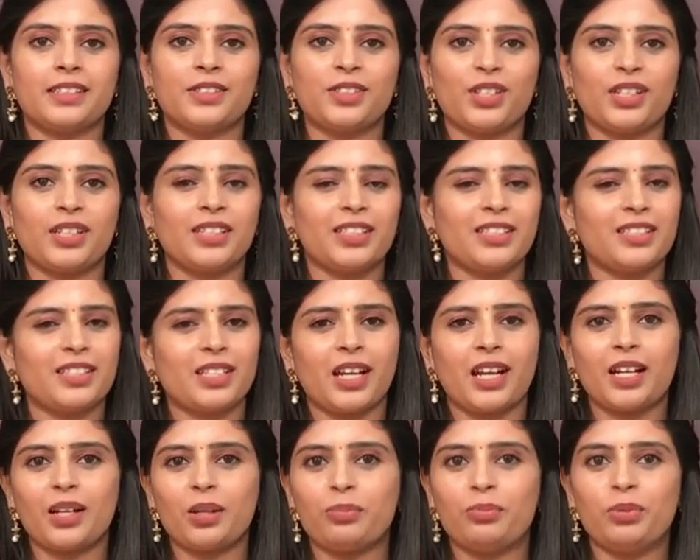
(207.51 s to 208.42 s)
check cheyandi,
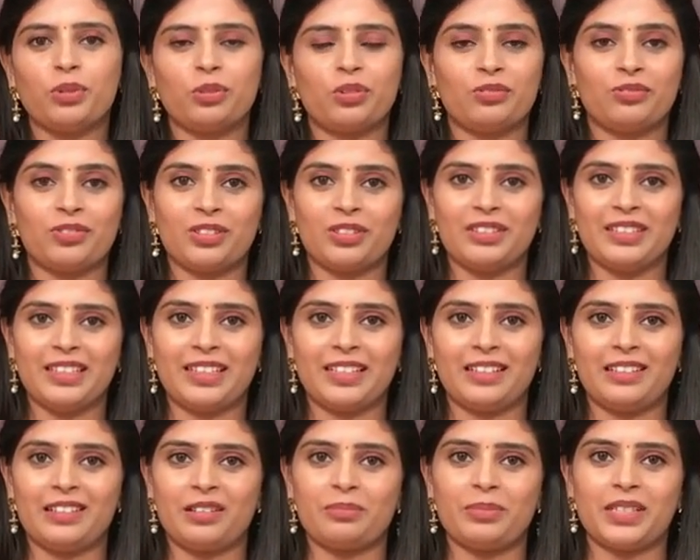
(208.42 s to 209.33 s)
chaala beautiful undi
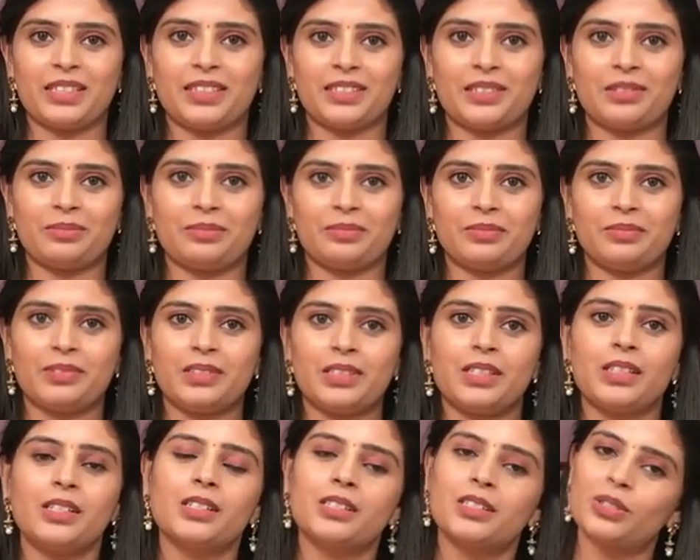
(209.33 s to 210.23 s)
color matram.
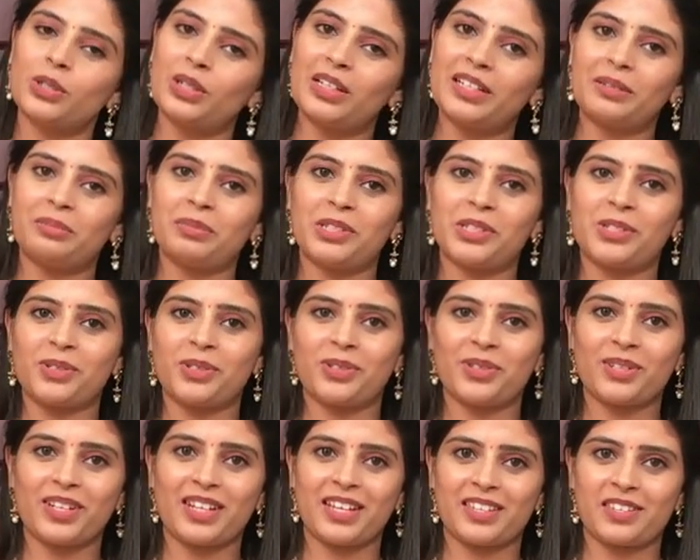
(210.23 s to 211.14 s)
So let me show
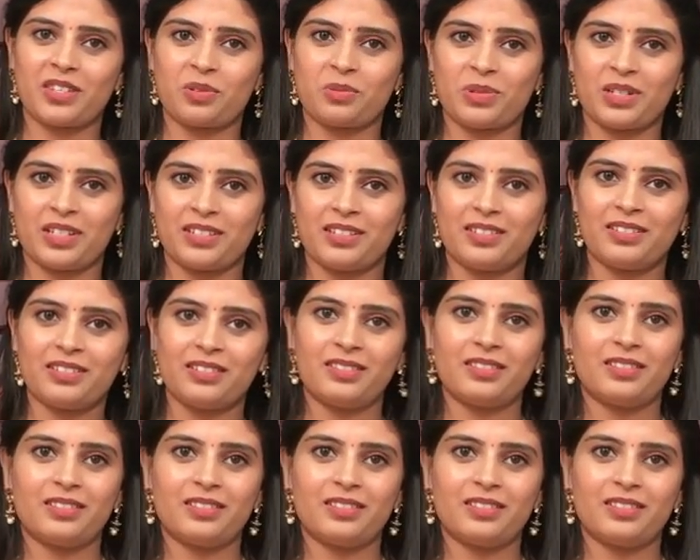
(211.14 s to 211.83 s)
you the next one.